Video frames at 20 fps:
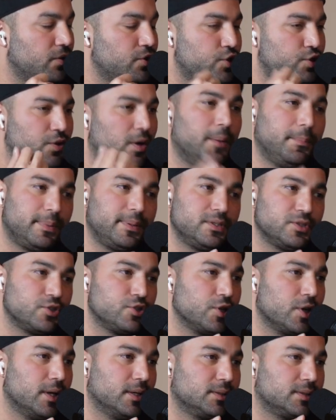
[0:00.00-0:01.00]
Trump
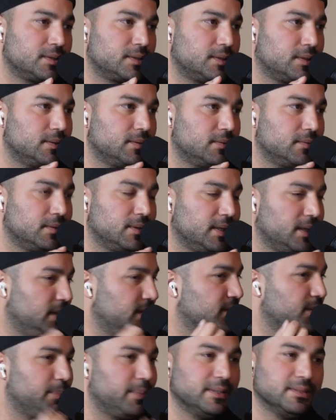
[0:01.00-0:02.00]
is
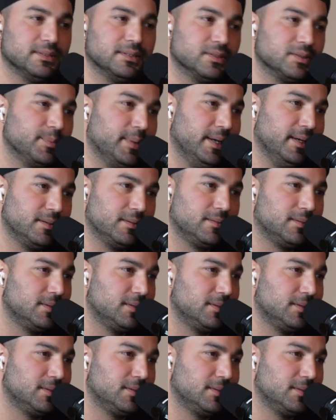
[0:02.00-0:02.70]
he's a businessman.